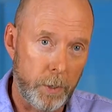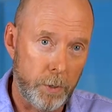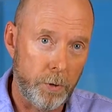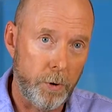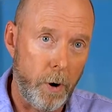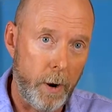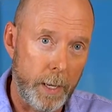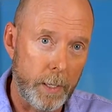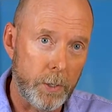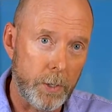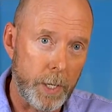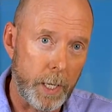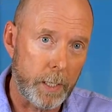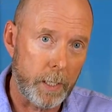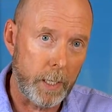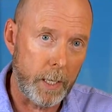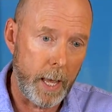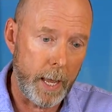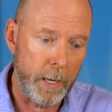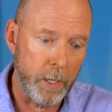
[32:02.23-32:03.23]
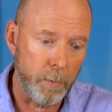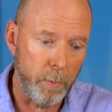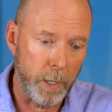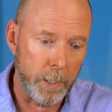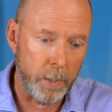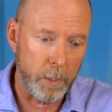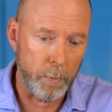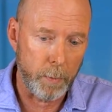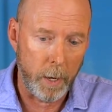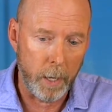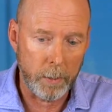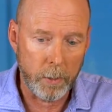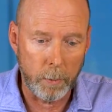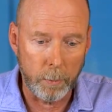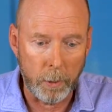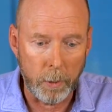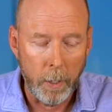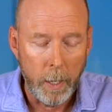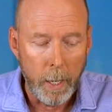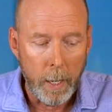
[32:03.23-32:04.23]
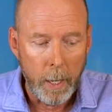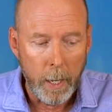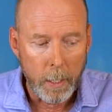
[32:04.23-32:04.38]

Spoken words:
try and stick to that as much as possible.